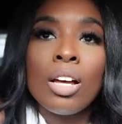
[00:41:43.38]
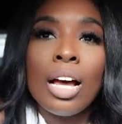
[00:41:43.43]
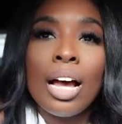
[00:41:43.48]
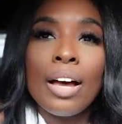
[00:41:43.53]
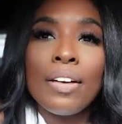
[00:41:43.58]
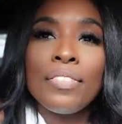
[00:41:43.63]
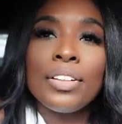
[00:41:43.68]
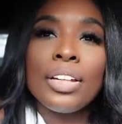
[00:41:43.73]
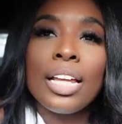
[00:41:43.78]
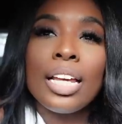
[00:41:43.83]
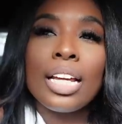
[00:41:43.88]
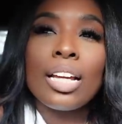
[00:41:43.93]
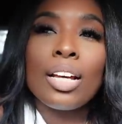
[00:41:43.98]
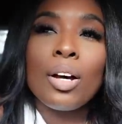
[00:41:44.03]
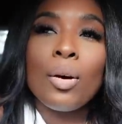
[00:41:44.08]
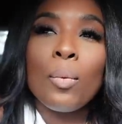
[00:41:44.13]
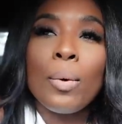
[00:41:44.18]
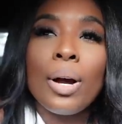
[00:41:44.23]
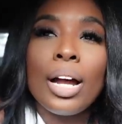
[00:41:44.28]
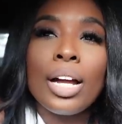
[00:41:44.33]
I feel like
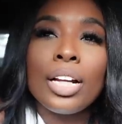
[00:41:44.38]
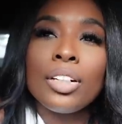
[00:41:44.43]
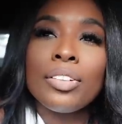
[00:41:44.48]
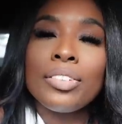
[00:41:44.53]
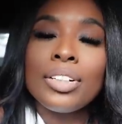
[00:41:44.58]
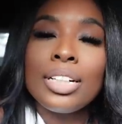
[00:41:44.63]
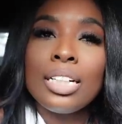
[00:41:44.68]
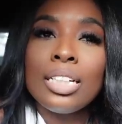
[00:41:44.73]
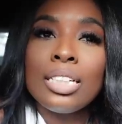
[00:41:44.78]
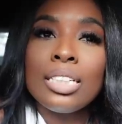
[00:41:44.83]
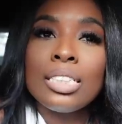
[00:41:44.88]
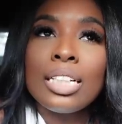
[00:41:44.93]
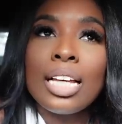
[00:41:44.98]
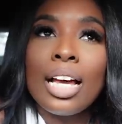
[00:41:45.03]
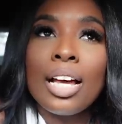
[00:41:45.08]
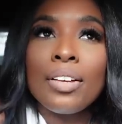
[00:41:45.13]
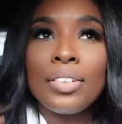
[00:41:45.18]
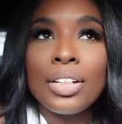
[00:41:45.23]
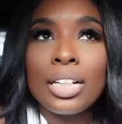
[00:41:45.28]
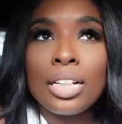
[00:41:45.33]
wineries
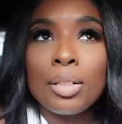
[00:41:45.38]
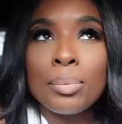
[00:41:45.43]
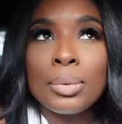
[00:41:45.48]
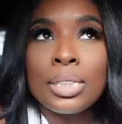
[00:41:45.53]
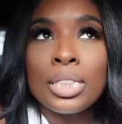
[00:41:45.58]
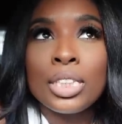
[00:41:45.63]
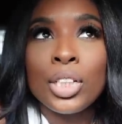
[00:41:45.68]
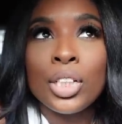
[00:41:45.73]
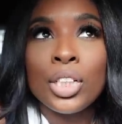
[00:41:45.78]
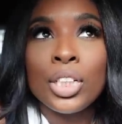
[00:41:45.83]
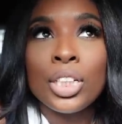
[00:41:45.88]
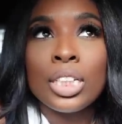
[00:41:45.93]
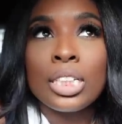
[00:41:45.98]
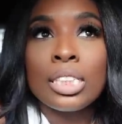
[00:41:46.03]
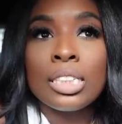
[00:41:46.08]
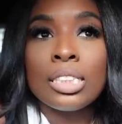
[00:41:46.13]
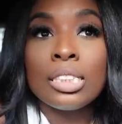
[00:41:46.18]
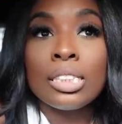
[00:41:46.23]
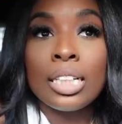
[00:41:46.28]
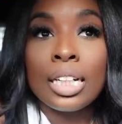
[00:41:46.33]
have like a particular
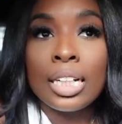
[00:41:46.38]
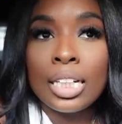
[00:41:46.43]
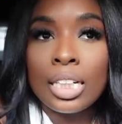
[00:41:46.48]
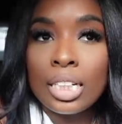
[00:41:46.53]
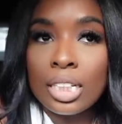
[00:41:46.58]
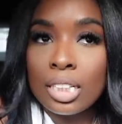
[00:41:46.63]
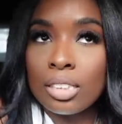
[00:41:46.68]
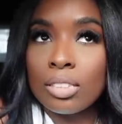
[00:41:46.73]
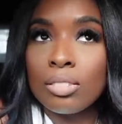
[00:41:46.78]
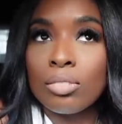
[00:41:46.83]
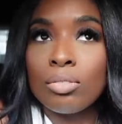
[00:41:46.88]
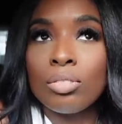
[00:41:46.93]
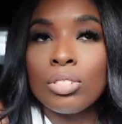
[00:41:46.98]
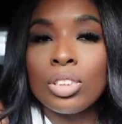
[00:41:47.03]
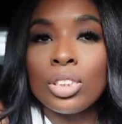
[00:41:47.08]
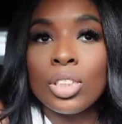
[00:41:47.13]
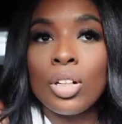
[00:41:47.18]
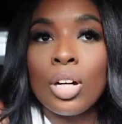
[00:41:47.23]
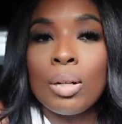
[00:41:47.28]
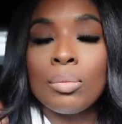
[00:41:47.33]
aesthetic
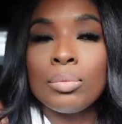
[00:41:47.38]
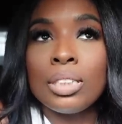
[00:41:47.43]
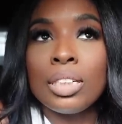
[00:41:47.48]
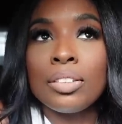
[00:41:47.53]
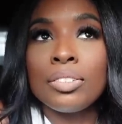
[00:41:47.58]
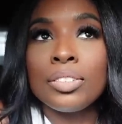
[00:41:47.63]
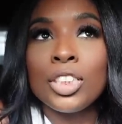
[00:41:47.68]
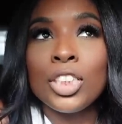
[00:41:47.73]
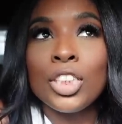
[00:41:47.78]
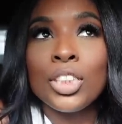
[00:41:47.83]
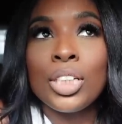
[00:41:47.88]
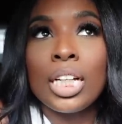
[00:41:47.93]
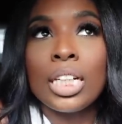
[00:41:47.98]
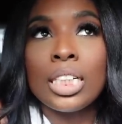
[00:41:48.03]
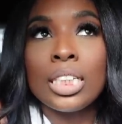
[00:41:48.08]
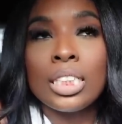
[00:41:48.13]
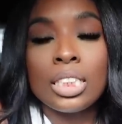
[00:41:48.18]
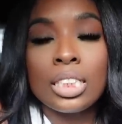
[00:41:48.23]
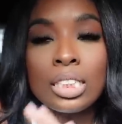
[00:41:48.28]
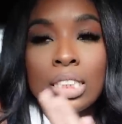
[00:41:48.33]
so I'm definitely trying
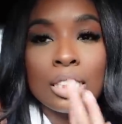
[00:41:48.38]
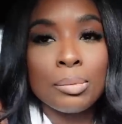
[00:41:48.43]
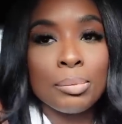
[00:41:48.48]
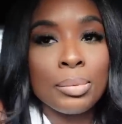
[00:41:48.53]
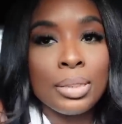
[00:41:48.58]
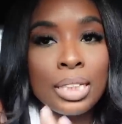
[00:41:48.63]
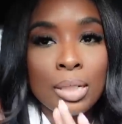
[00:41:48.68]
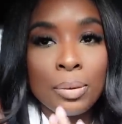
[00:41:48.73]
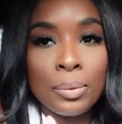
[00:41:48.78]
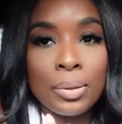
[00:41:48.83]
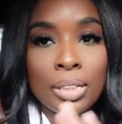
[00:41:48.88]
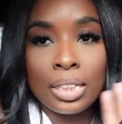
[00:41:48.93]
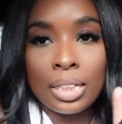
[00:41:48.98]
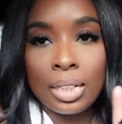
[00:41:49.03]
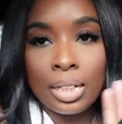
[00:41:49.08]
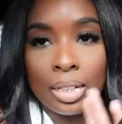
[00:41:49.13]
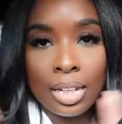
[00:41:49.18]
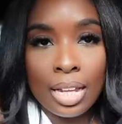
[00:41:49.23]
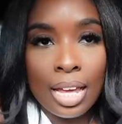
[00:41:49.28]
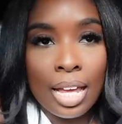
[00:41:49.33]
to just be
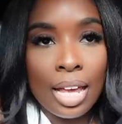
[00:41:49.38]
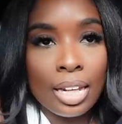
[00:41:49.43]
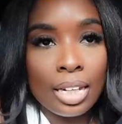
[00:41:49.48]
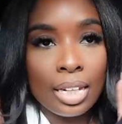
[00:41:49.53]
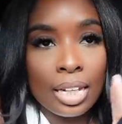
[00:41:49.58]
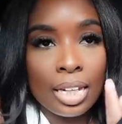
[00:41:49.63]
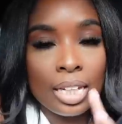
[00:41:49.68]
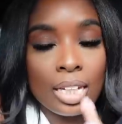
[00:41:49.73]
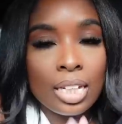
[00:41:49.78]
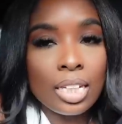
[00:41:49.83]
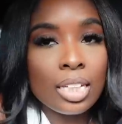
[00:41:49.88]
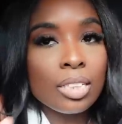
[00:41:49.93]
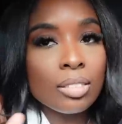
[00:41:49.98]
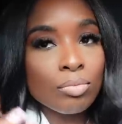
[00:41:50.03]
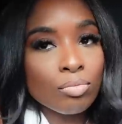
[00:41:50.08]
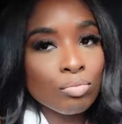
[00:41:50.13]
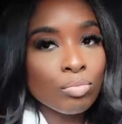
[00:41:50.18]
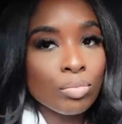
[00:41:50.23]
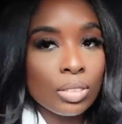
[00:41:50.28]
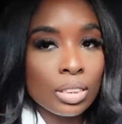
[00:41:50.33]
within that like
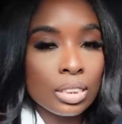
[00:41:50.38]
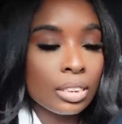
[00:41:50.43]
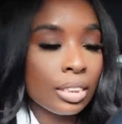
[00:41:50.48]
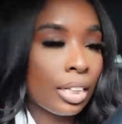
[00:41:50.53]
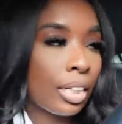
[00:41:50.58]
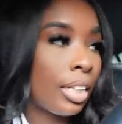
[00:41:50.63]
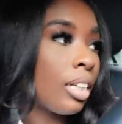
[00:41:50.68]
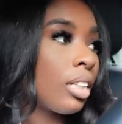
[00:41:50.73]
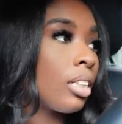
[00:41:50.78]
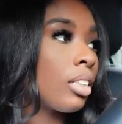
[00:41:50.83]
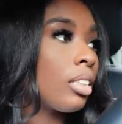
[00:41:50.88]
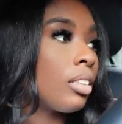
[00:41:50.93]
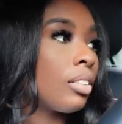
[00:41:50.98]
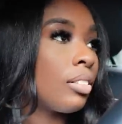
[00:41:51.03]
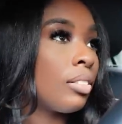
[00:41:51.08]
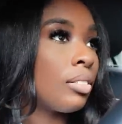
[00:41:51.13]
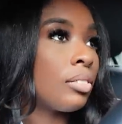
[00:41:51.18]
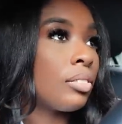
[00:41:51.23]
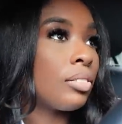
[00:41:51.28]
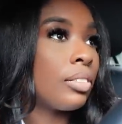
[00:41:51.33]
aesthetic
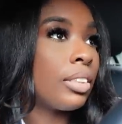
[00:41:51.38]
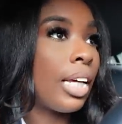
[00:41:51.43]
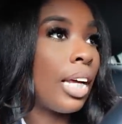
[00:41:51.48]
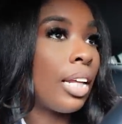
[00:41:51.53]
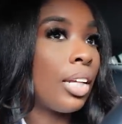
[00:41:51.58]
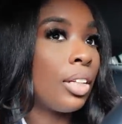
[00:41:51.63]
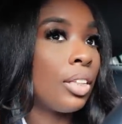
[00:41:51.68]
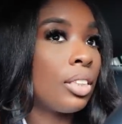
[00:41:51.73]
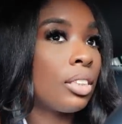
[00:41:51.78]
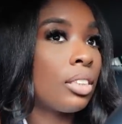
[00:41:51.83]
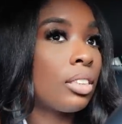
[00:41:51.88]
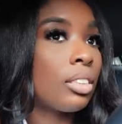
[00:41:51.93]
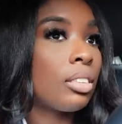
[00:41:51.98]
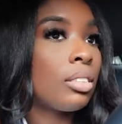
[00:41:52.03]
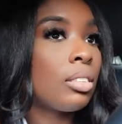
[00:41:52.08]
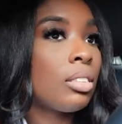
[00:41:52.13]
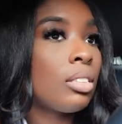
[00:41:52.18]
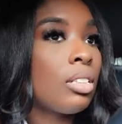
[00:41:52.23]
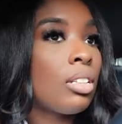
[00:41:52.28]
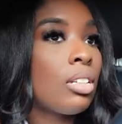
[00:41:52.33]
of that look
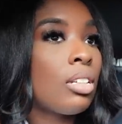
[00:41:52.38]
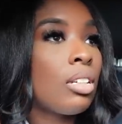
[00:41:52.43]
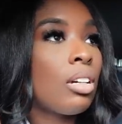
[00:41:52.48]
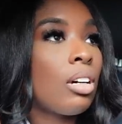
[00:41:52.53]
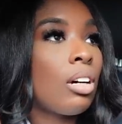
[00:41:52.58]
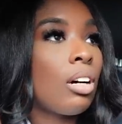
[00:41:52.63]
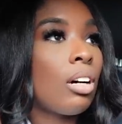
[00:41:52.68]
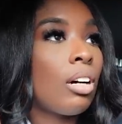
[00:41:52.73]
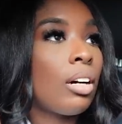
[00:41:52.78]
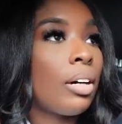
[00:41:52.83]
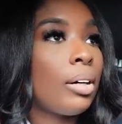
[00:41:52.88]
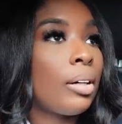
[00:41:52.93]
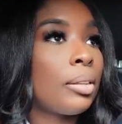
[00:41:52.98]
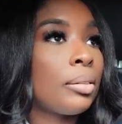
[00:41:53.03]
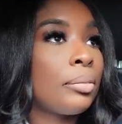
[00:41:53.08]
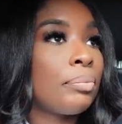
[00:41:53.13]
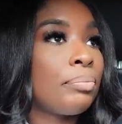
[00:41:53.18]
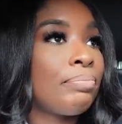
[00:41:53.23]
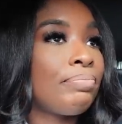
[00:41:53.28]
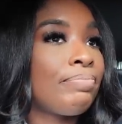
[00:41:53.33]

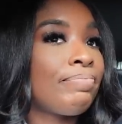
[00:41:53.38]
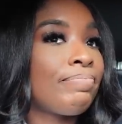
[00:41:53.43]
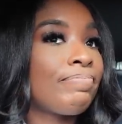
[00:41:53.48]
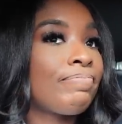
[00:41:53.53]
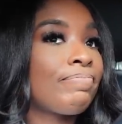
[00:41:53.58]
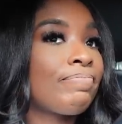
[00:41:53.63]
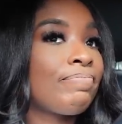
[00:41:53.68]
um